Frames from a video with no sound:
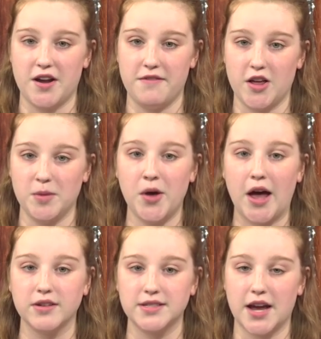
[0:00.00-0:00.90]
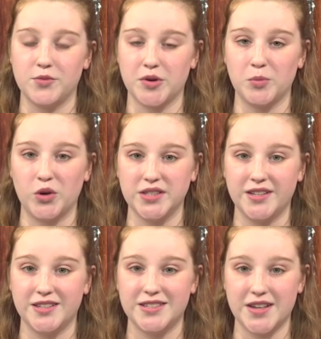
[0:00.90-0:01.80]
available outside room
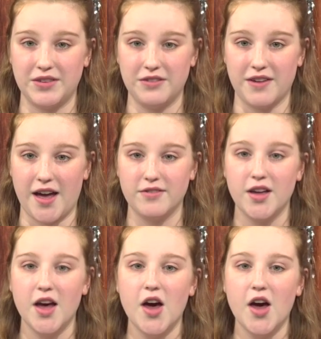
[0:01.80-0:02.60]
175.